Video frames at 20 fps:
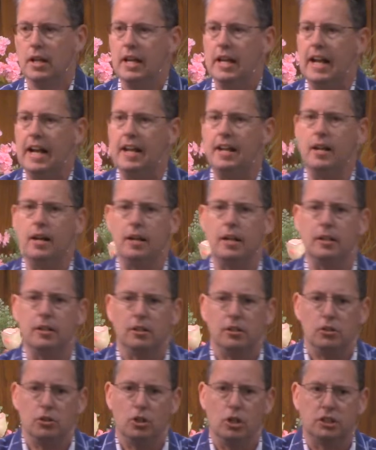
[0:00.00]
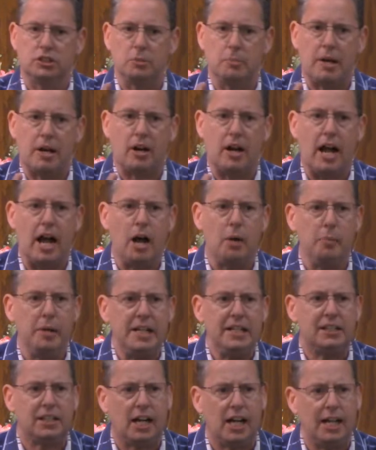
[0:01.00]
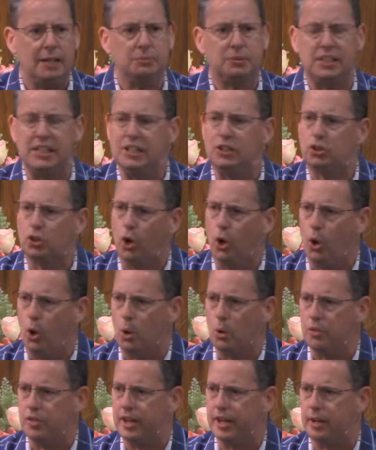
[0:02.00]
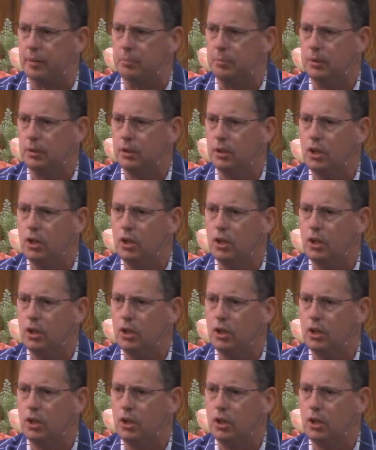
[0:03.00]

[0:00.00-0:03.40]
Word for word: And doesn't matter how many times he told them,